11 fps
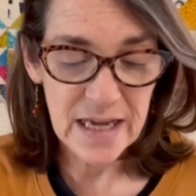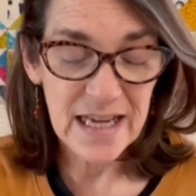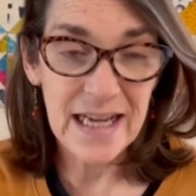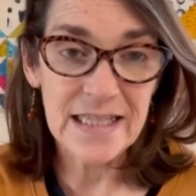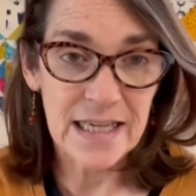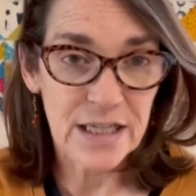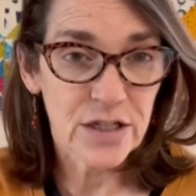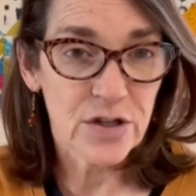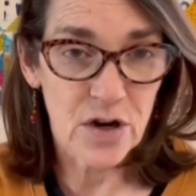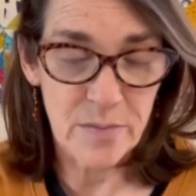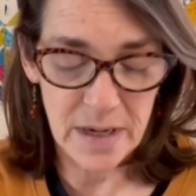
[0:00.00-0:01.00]
It's
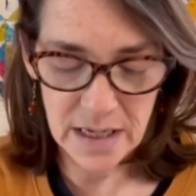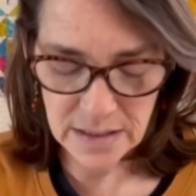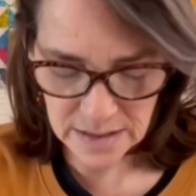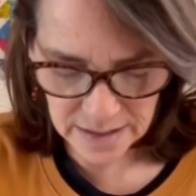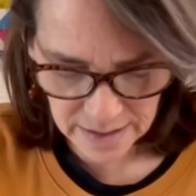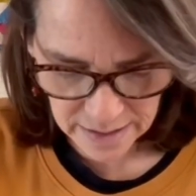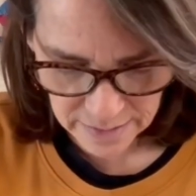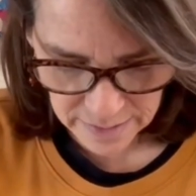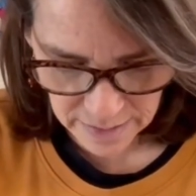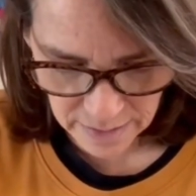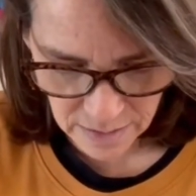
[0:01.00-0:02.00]
indeterminate. I think that